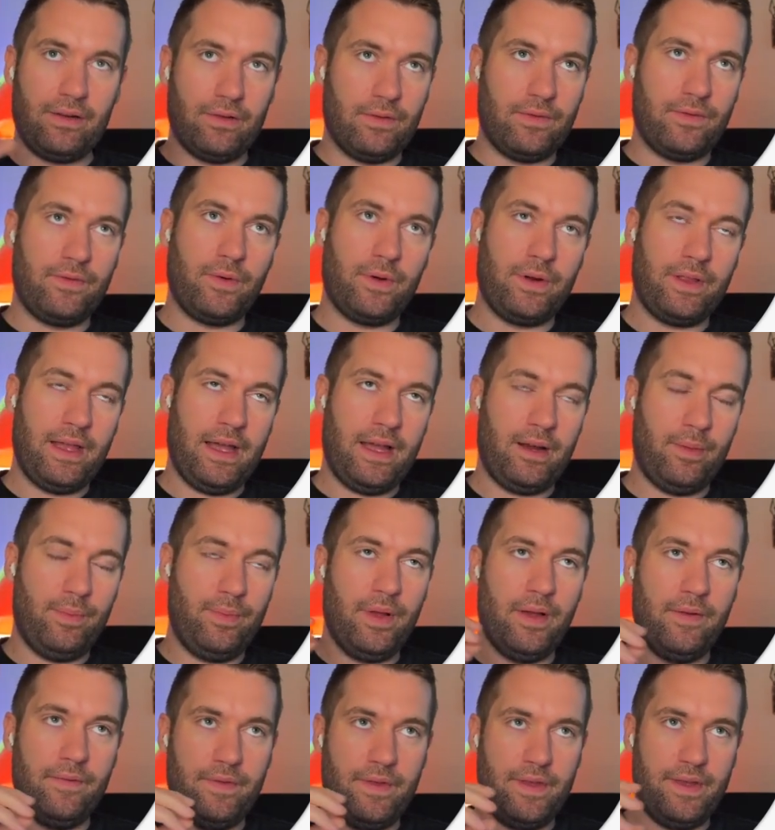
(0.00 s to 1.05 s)
for that
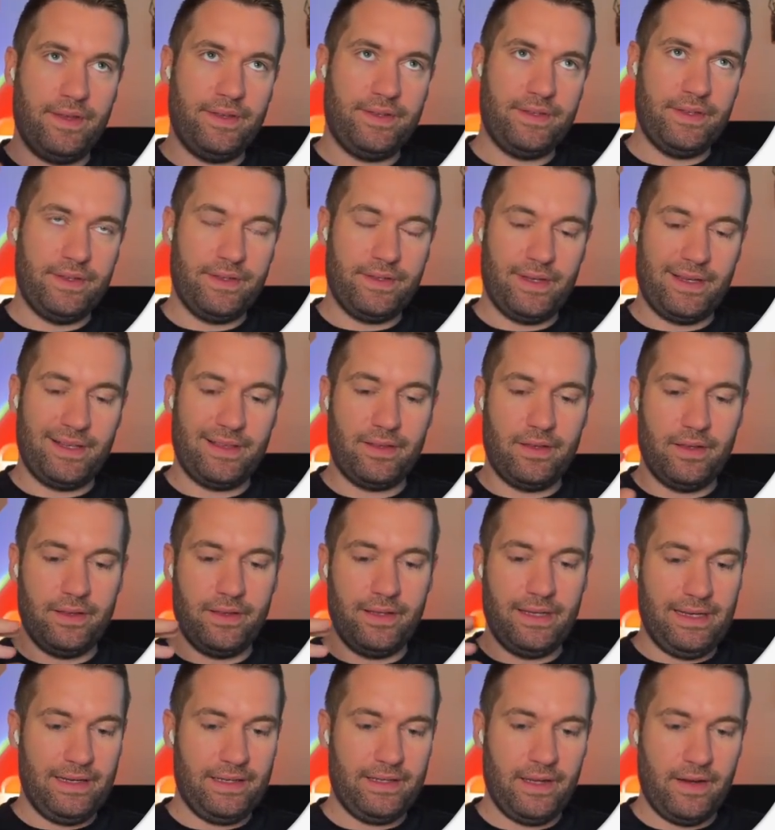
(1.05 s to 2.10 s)
above this is like the
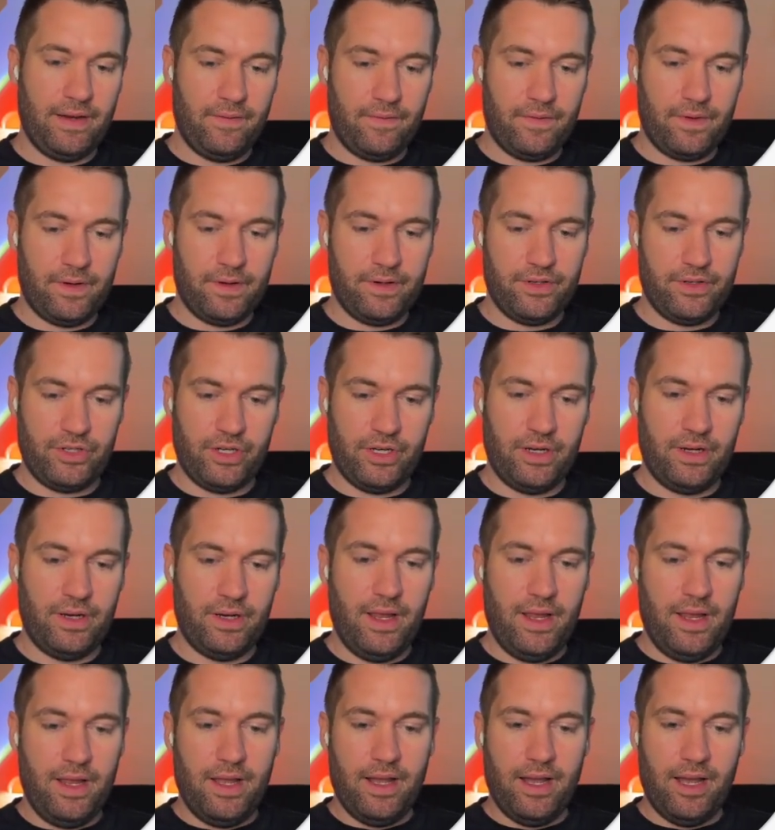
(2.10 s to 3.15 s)
LinkedIn version.
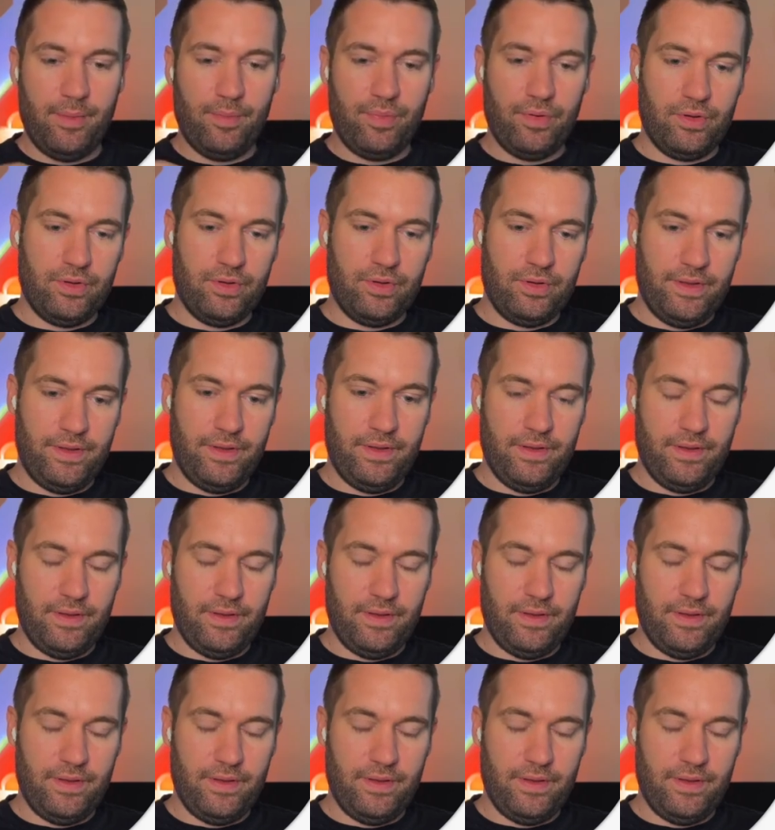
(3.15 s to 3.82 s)
I pull in